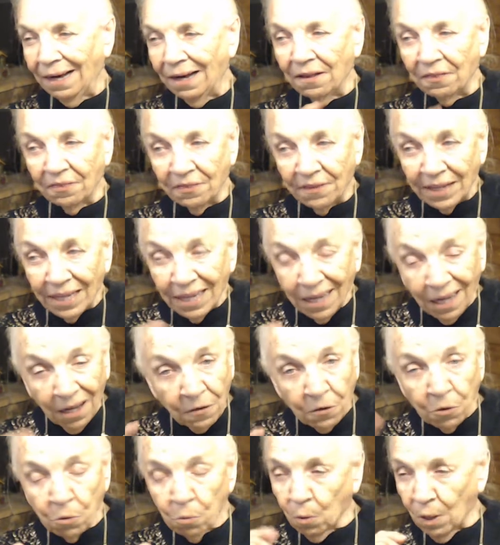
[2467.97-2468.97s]
the
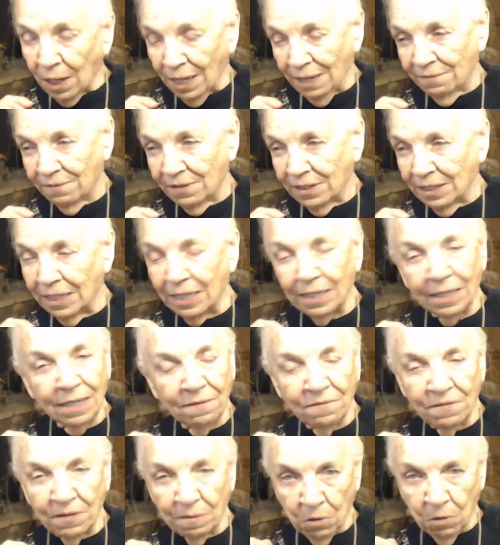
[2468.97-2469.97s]
other wife that he
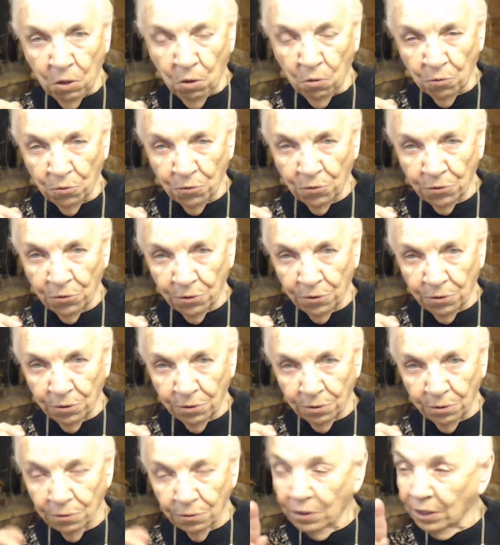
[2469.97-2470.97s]
loved the most,
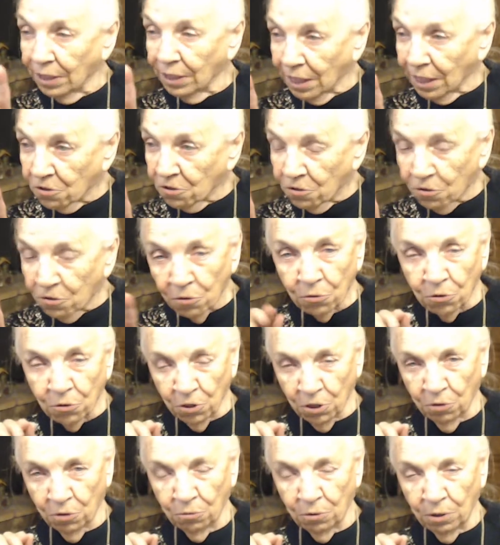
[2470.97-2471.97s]
the next two
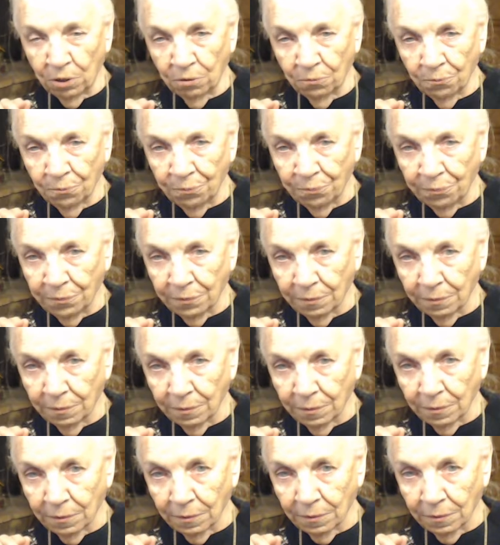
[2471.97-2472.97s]
children
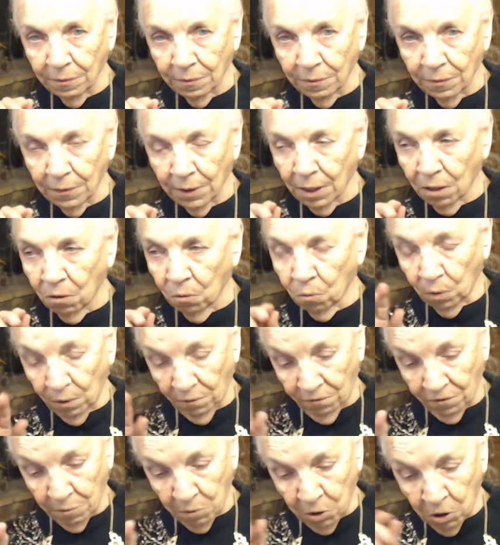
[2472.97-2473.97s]
were
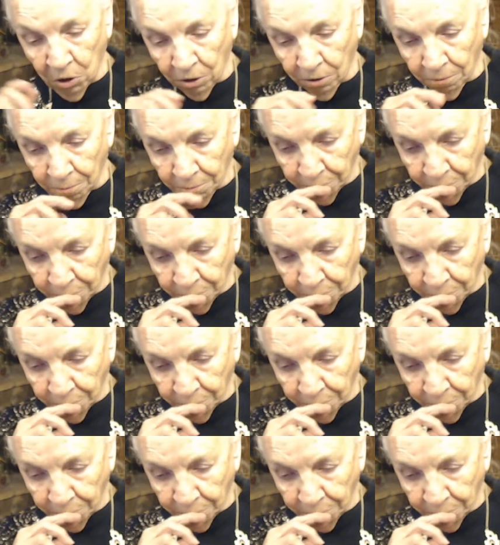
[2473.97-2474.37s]
from her.